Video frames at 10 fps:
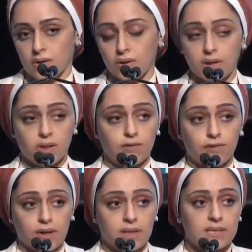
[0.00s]
On the
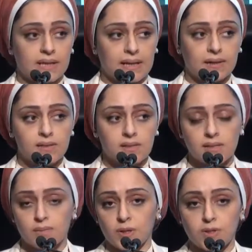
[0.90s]
univariate
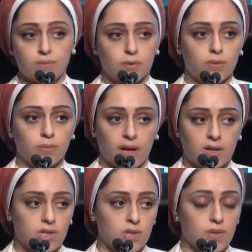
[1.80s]
analysis, multiple
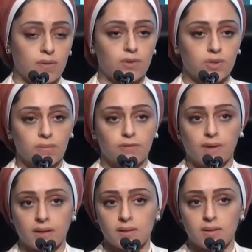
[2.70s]
patient tumour and treatment
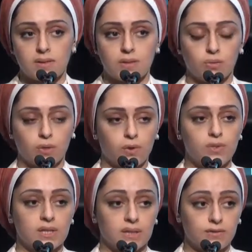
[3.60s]
factors were all
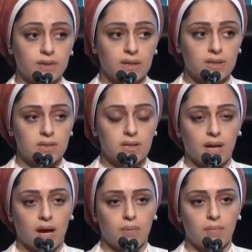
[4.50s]
significant
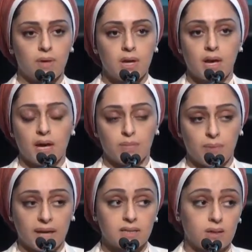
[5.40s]
and
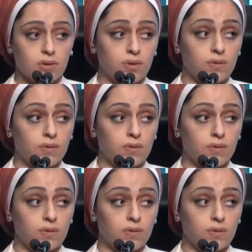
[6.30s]
impacted